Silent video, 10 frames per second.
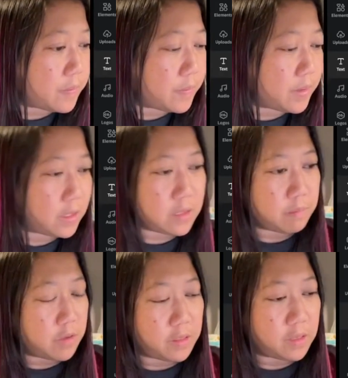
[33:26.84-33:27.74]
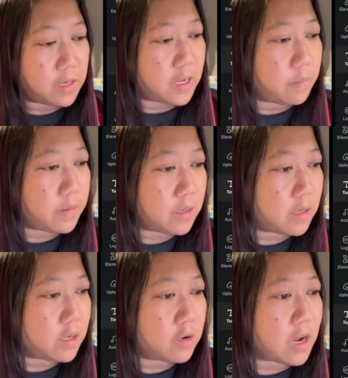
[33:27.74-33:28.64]
the monthly nail pick
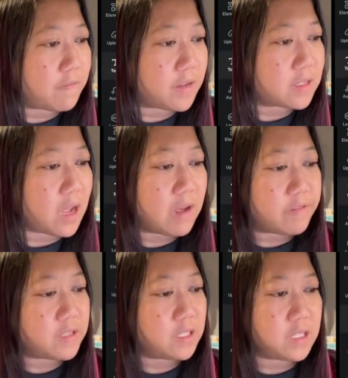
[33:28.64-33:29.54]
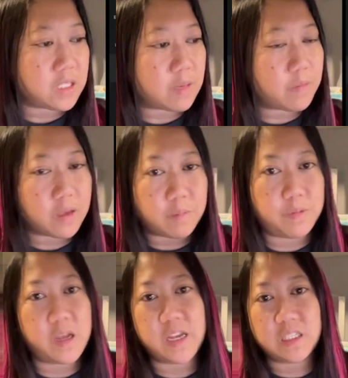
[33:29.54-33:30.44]
graphics. Obviously, same thing
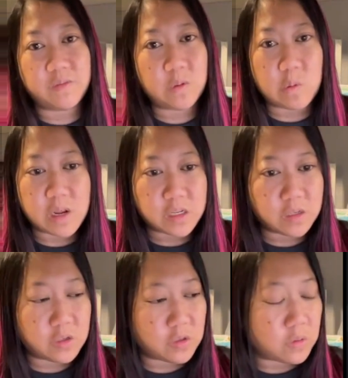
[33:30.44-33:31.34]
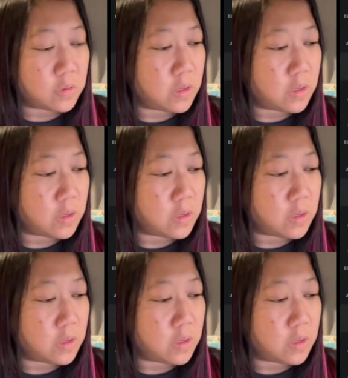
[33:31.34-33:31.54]
applies if you want to do,